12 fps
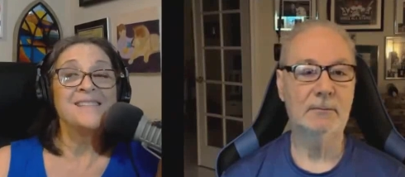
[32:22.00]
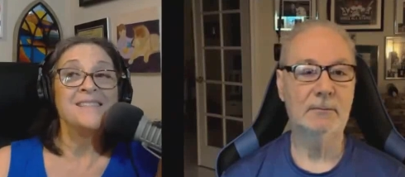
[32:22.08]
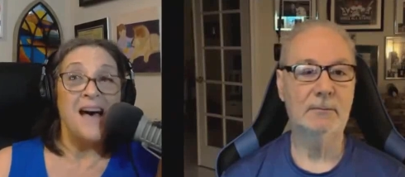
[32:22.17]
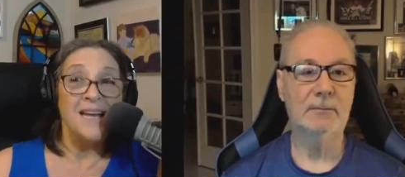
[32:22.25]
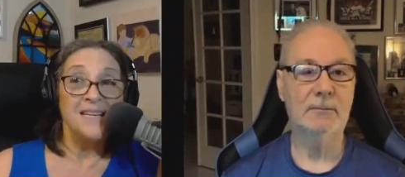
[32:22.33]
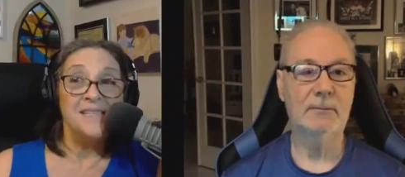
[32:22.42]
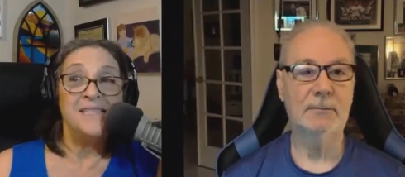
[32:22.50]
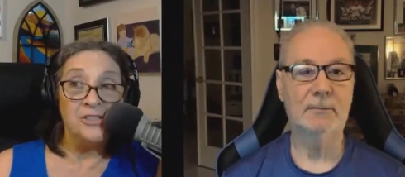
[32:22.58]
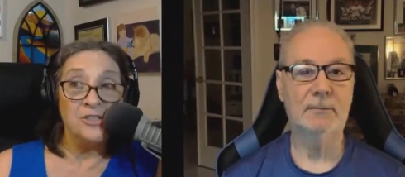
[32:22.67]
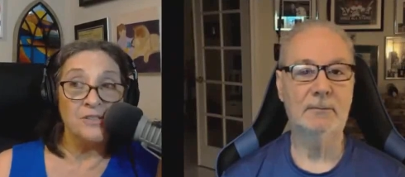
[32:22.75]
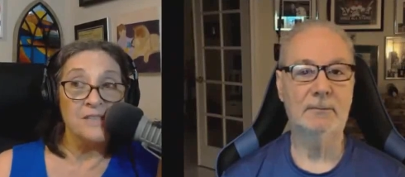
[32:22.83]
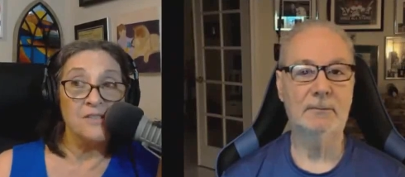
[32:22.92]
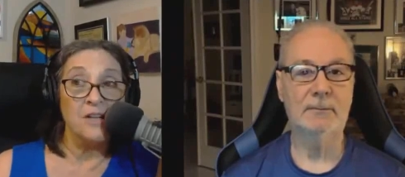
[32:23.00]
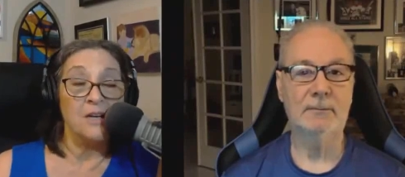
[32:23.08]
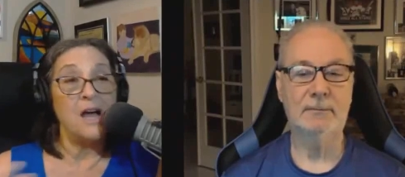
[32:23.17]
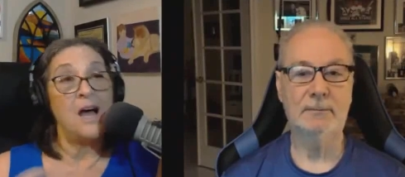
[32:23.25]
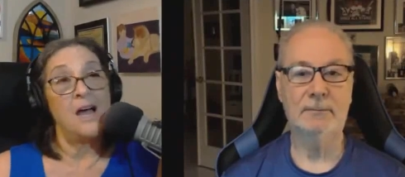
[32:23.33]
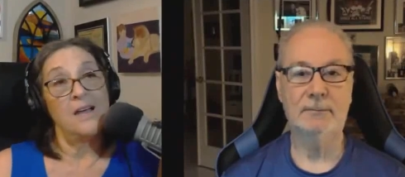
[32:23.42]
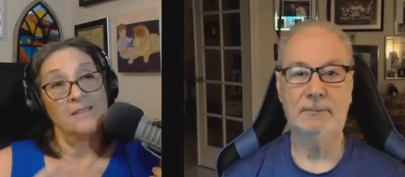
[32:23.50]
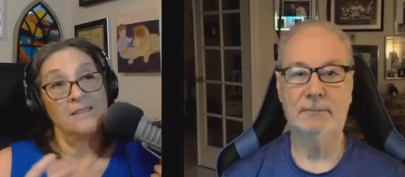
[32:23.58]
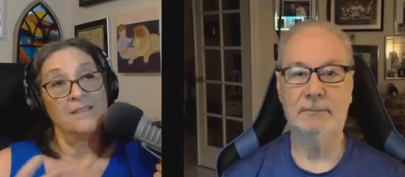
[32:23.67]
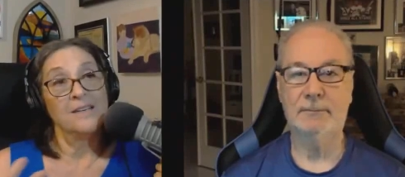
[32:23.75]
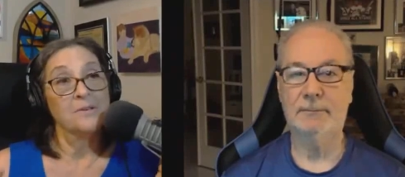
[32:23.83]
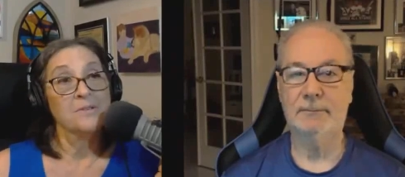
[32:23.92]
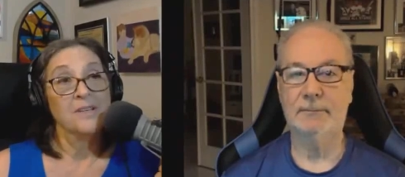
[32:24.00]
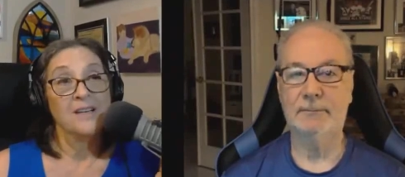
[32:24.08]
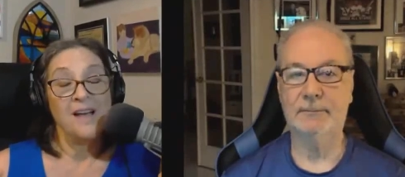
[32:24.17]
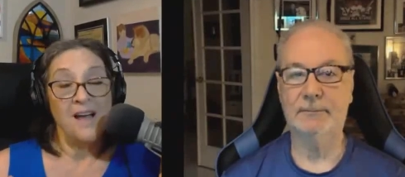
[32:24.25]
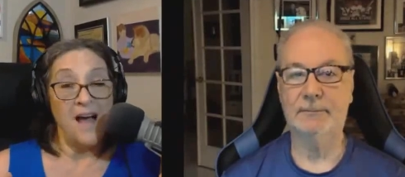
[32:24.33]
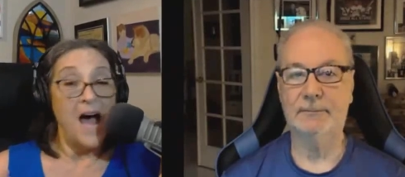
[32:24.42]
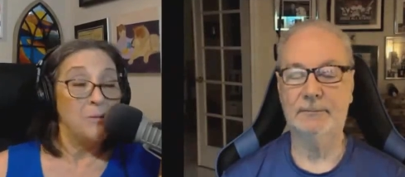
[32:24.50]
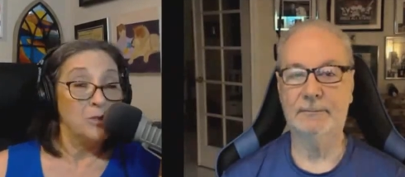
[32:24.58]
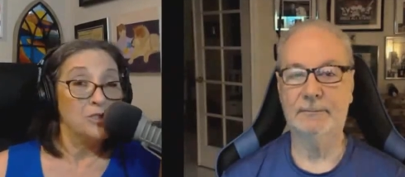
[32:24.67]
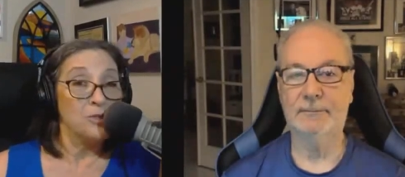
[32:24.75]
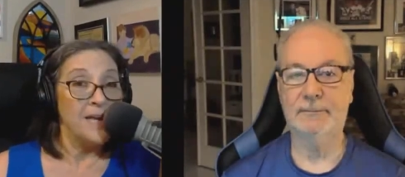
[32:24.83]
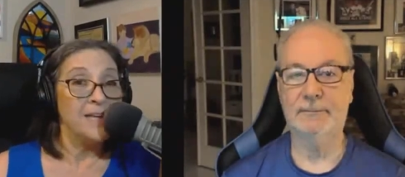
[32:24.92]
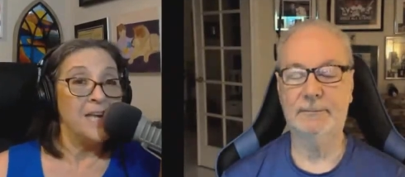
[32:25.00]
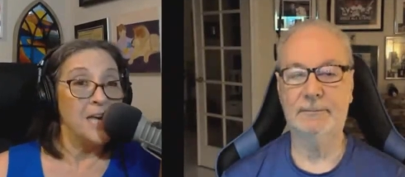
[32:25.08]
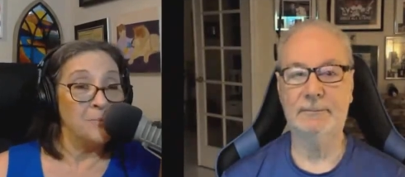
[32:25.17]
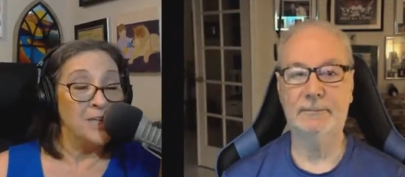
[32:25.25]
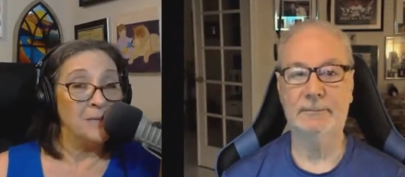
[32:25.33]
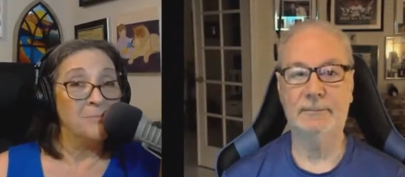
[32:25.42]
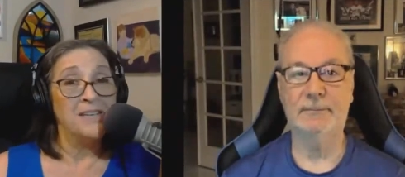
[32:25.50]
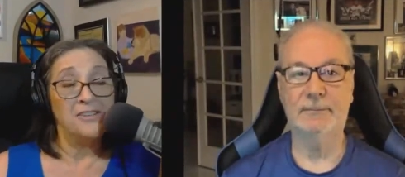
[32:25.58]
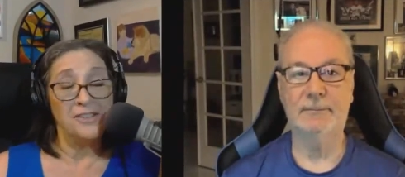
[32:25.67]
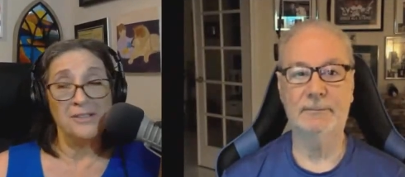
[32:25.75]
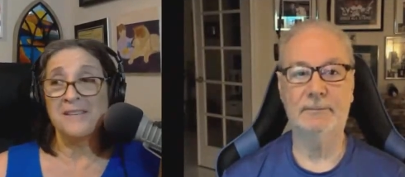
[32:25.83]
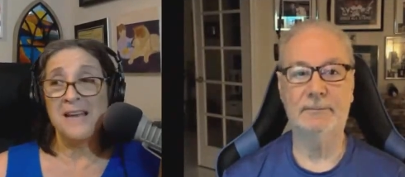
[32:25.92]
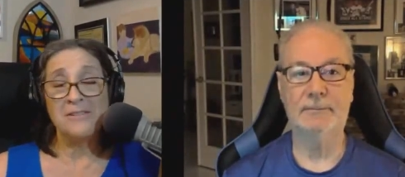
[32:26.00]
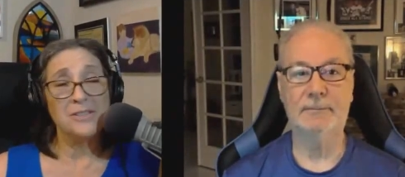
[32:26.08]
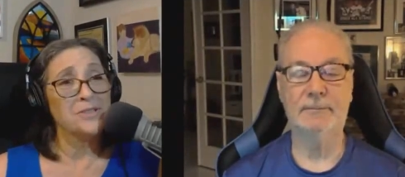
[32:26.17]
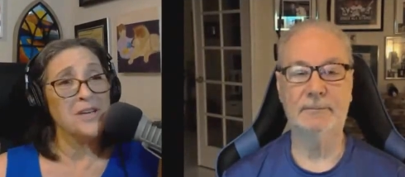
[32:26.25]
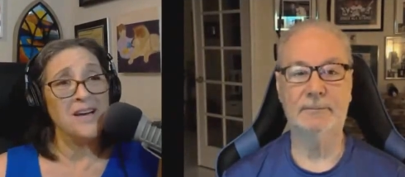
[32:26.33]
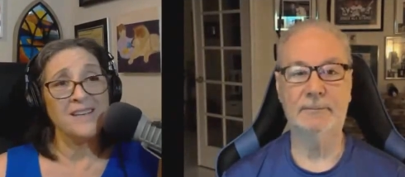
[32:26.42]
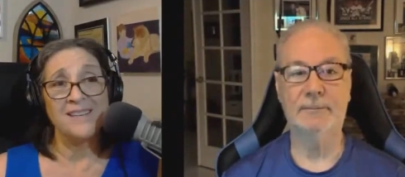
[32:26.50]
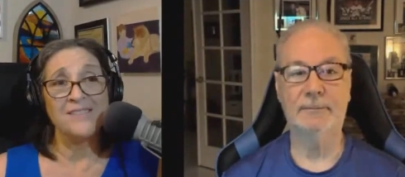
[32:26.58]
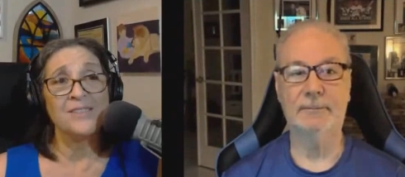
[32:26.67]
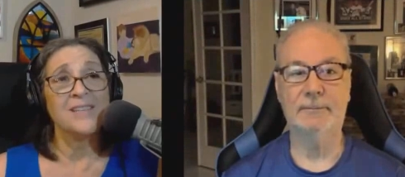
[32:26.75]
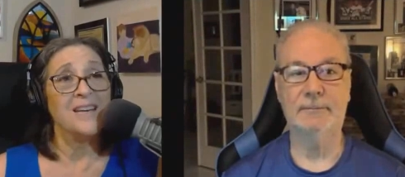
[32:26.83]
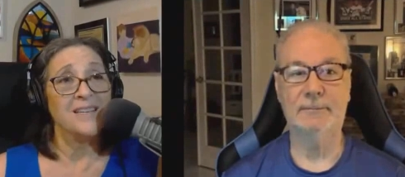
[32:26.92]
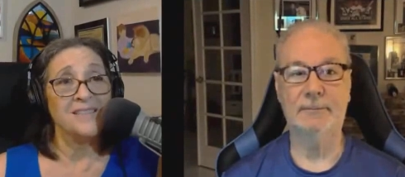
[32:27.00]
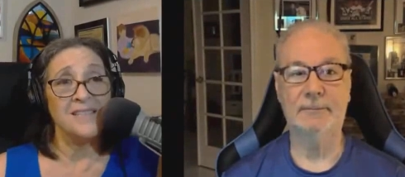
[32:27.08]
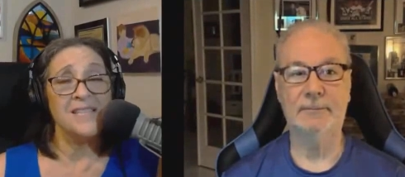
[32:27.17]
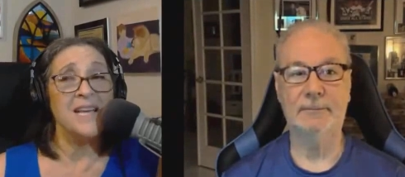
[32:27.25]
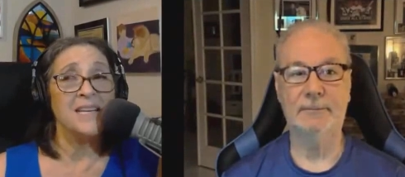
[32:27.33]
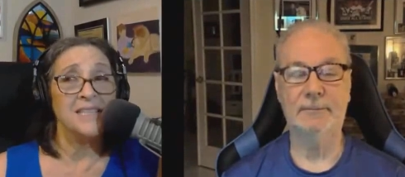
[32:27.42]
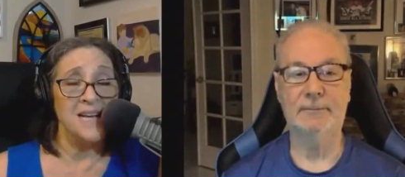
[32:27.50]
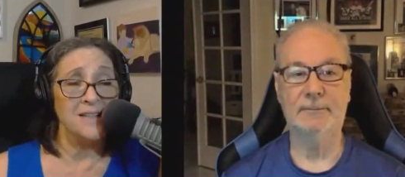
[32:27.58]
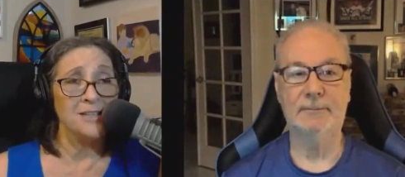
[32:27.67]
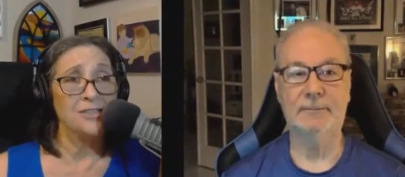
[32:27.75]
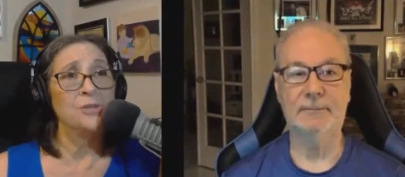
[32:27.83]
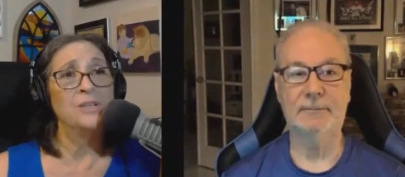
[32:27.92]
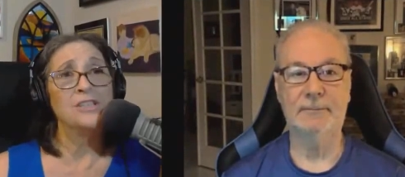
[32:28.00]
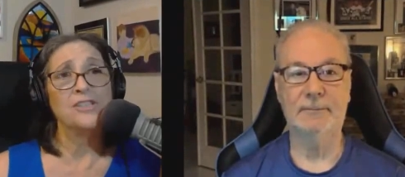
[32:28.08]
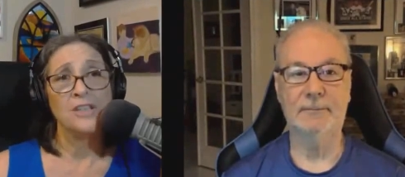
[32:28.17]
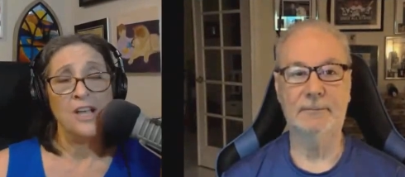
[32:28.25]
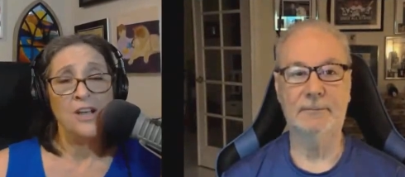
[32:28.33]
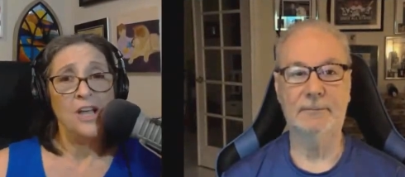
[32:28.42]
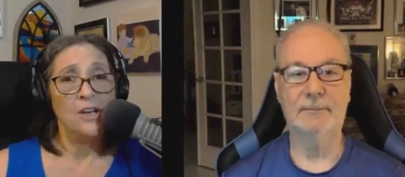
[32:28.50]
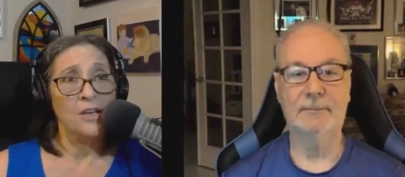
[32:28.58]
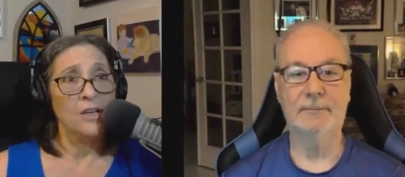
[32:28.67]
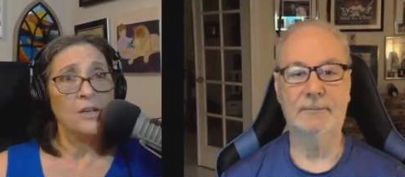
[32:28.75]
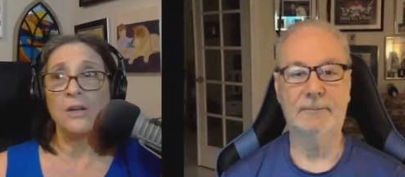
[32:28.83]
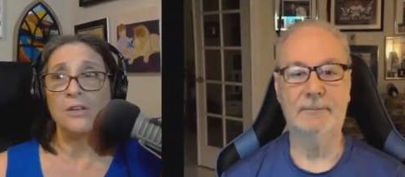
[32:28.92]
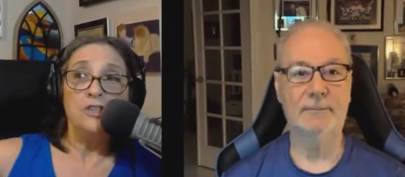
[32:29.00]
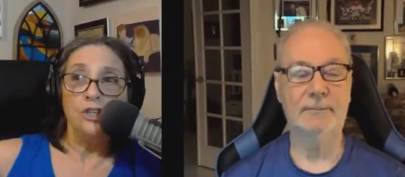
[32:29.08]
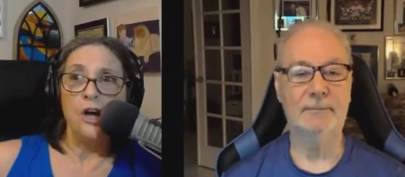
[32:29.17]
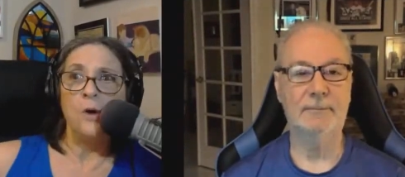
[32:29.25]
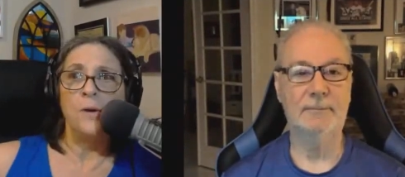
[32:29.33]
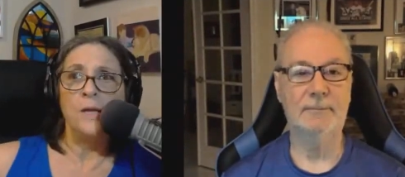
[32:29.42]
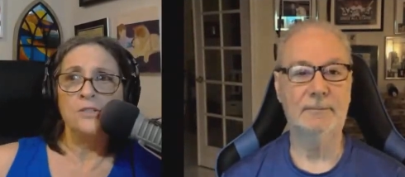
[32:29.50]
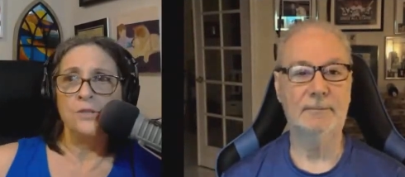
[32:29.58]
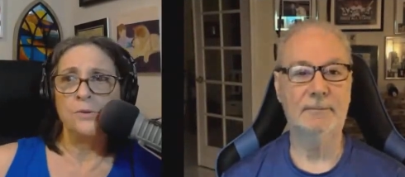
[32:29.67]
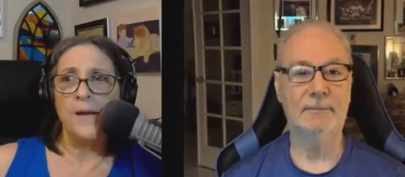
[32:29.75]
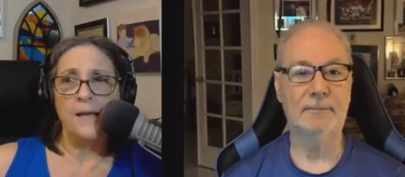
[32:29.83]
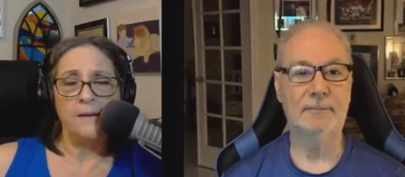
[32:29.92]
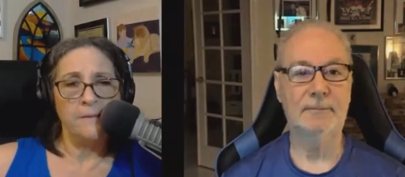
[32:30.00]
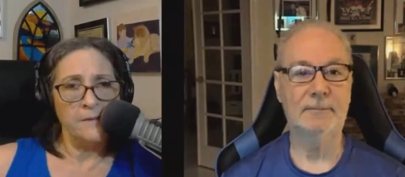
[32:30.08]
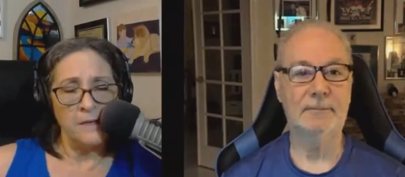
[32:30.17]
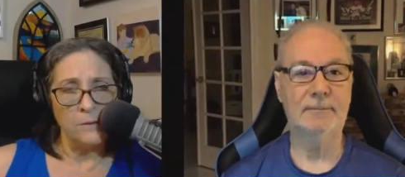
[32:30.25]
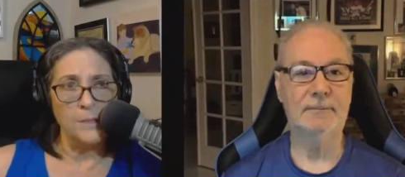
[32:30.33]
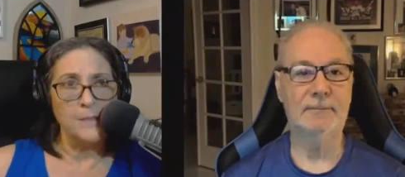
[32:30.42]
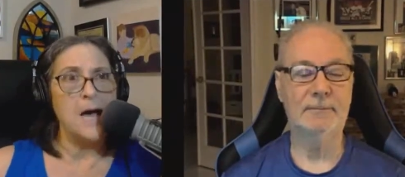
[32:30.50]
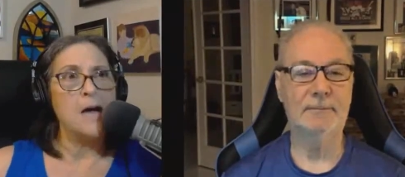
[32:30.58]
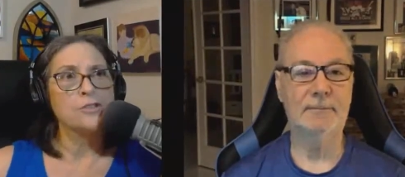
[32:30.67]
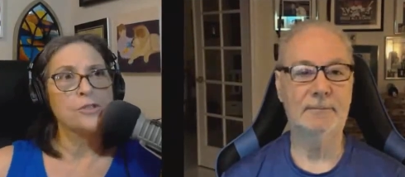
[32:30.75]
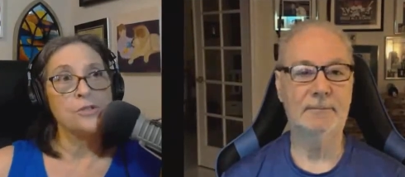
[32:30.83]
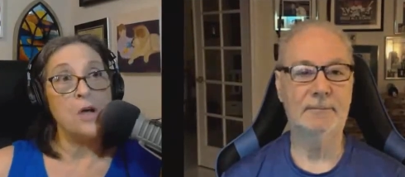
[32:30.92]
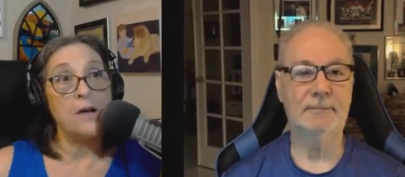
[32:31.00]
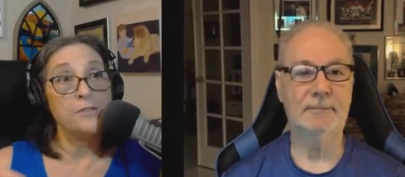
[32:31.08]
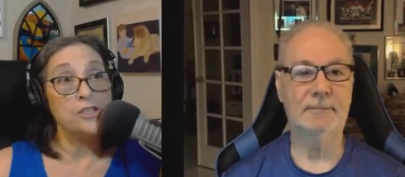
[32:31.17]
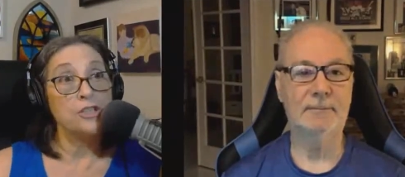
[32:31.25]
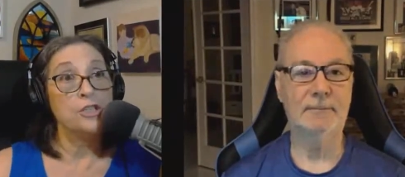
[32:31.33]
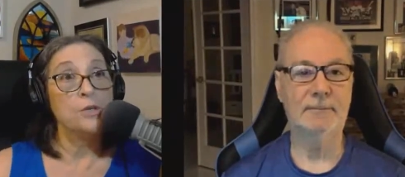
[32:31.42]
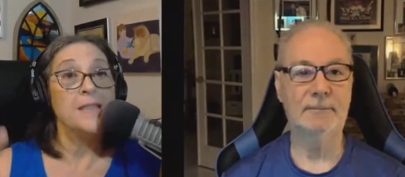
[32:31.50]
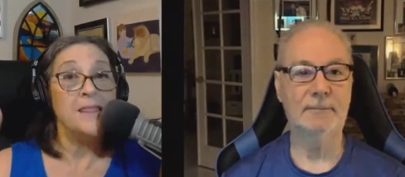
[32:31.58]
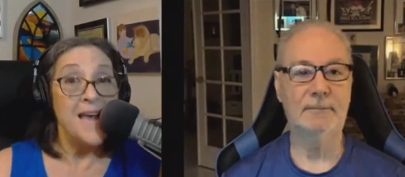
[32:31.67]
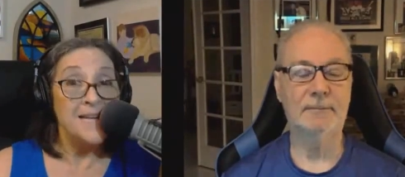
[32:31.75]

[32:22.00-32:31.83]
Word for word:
Speaker 1: it's not dangerous. Look, I would try ketamine, but you're getting into psychedelics. You need to go into a doctor's office to do